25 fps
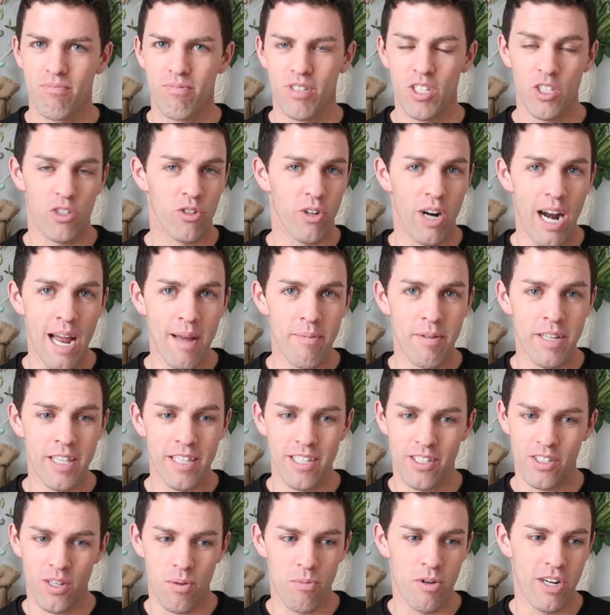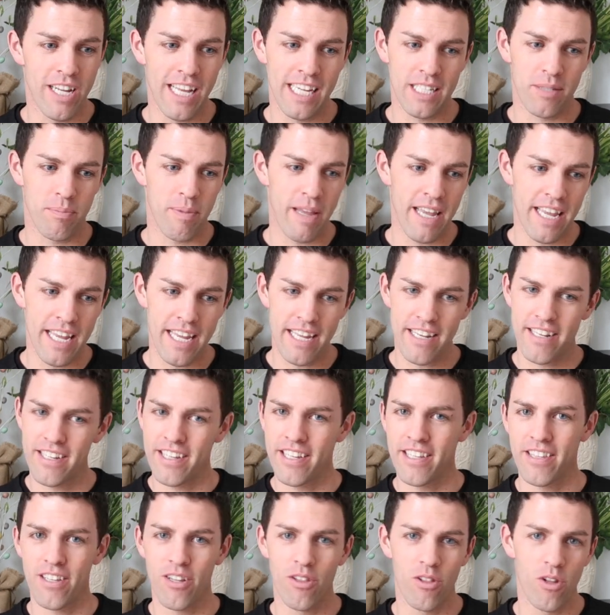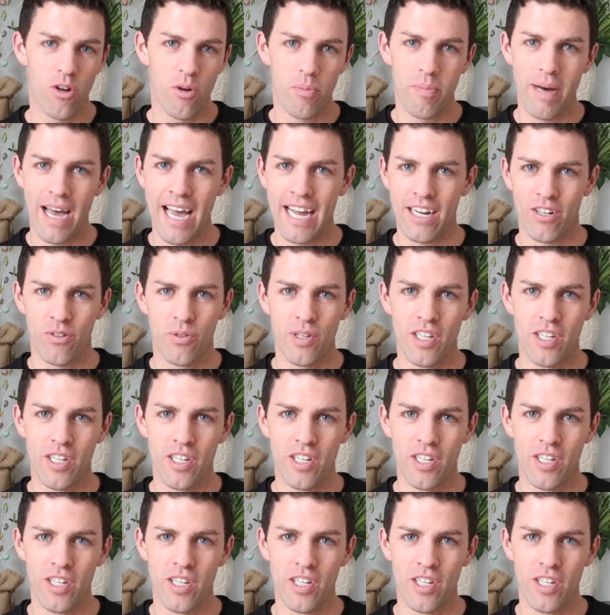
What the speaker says: describing that someone has pain in the low back